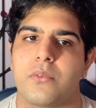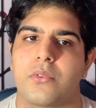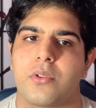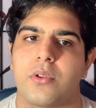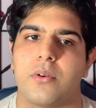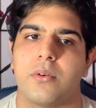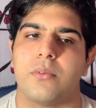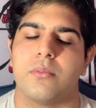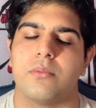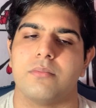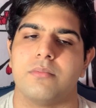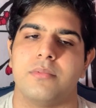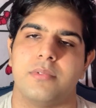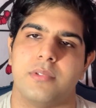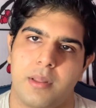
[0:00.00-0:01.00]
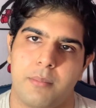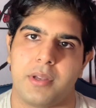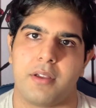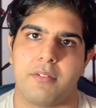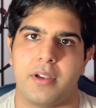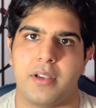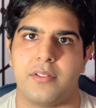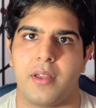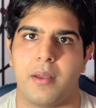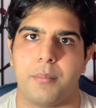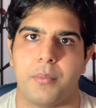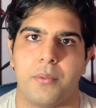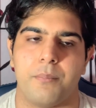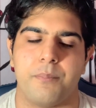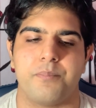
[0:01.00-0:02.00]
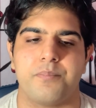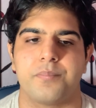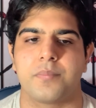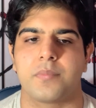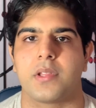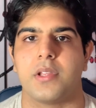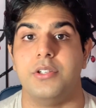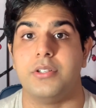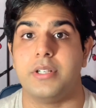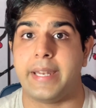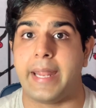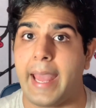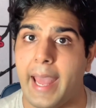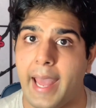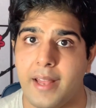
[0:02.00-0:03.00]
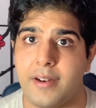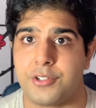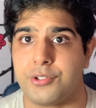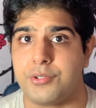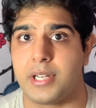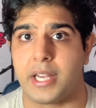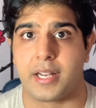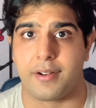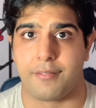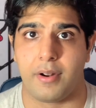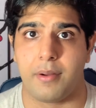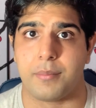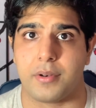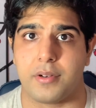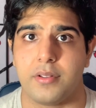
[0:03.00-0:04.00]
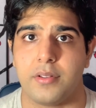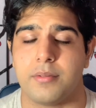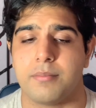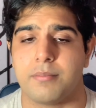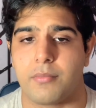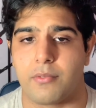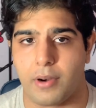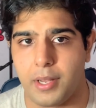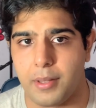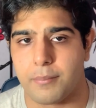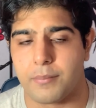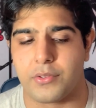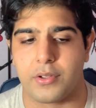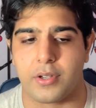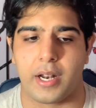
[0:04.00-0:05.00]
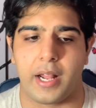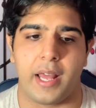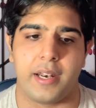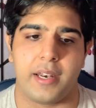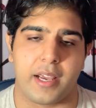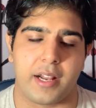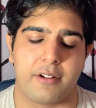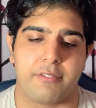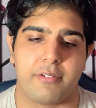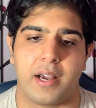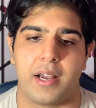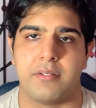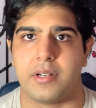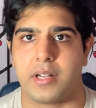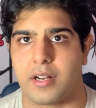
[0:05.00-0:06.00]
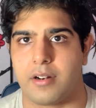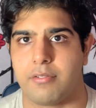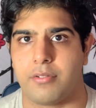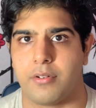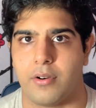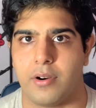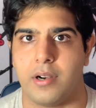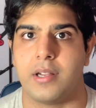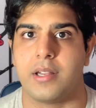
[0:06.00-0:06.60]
So let me give you an example. You can add 2 negative numbers, right? So you can add -5 and -4,